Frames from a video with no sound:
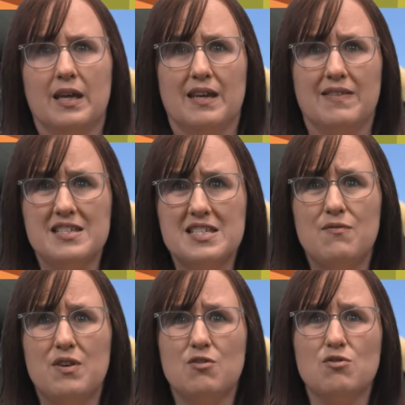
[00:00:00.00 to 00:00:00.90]
In this
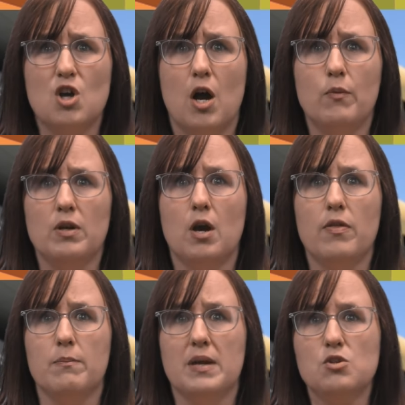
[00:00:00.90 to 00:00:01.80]
difficult time, we know
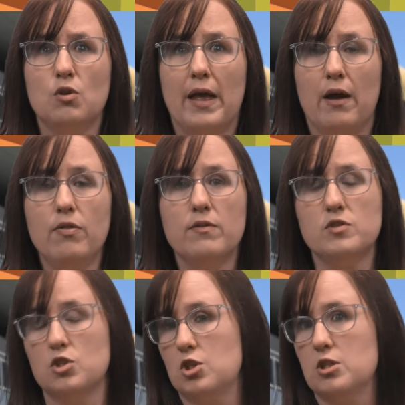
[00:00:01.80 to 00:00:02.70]
the mental health of
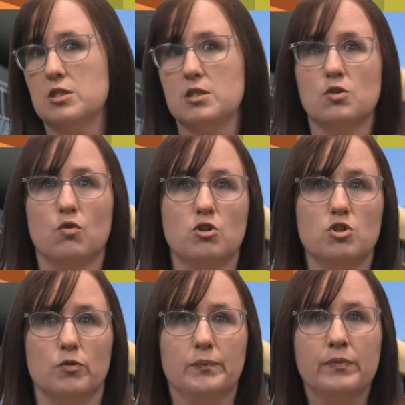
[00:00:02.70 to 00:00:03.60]
students is
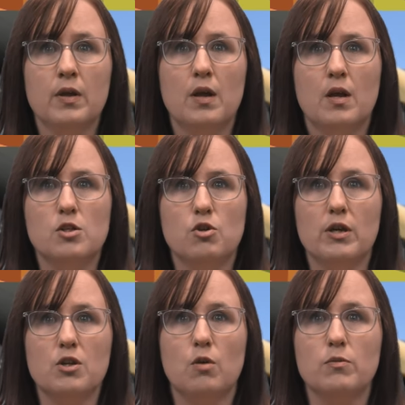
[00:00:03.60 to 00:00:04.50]
crucial
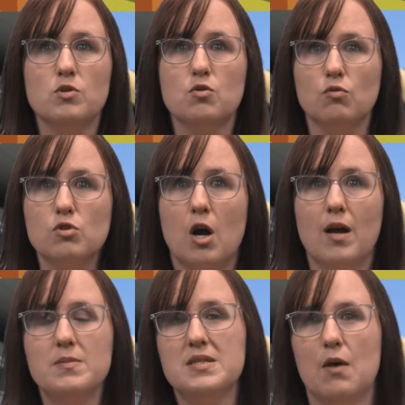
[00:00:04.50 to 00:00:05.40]
during normal school
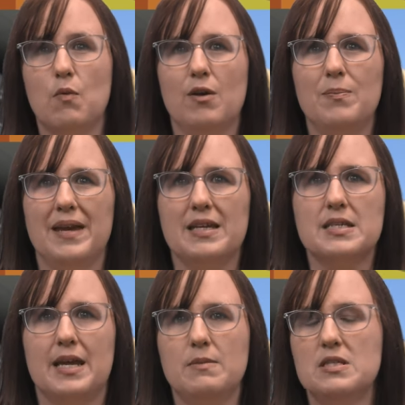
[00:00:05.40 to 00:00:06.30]
times, our wellbeing
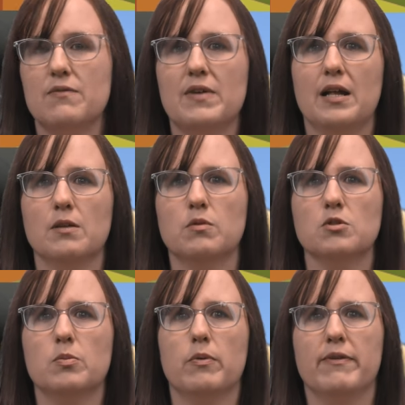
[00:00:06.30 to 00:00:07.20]
team is
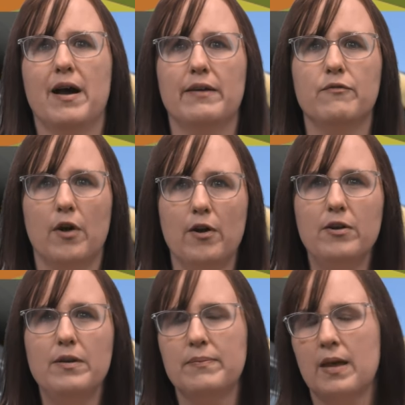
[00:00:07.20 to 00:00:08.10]
available to provide
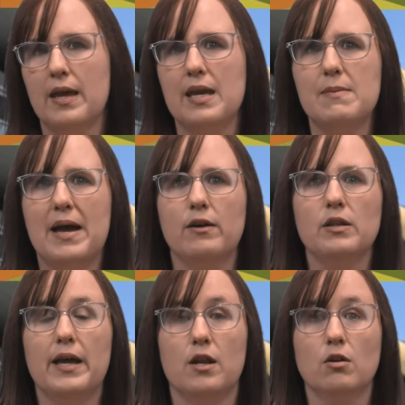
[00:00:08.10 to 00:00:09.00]
phone,
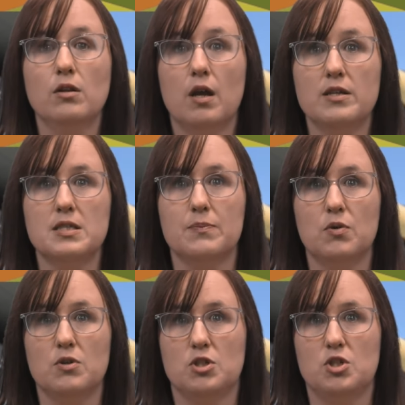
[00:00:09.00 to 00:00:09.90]
email and online
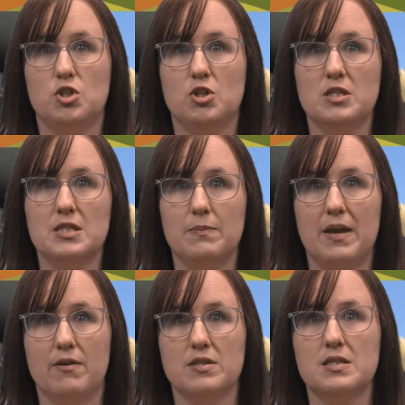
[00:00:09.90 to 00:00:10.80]
support to students and
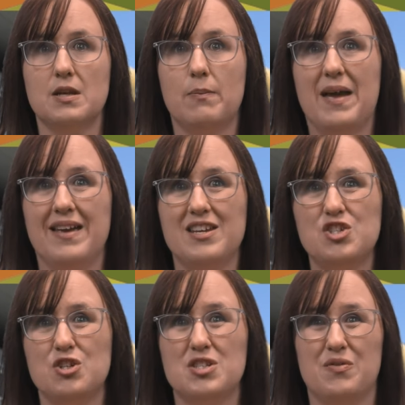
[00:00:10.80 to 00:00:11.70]
parents about
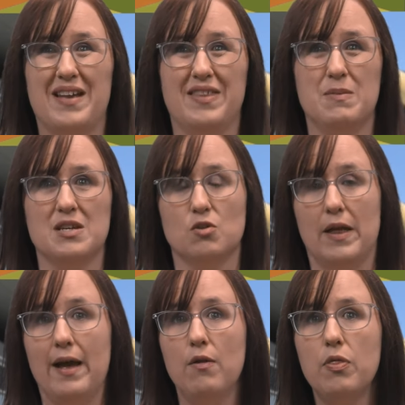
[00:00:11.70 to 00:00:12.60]
issues around their mental
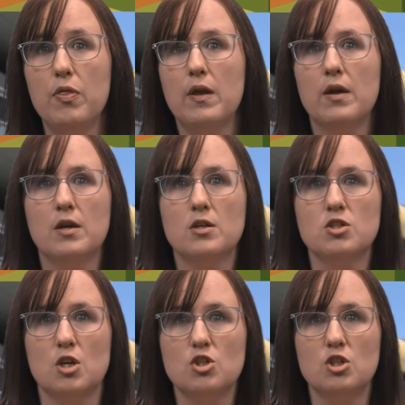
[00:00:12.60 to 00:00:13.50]
health,
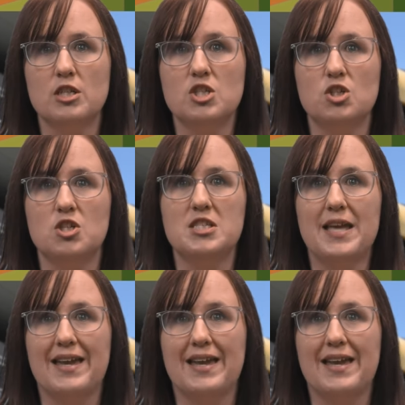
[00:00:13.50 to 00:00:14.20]
social issues,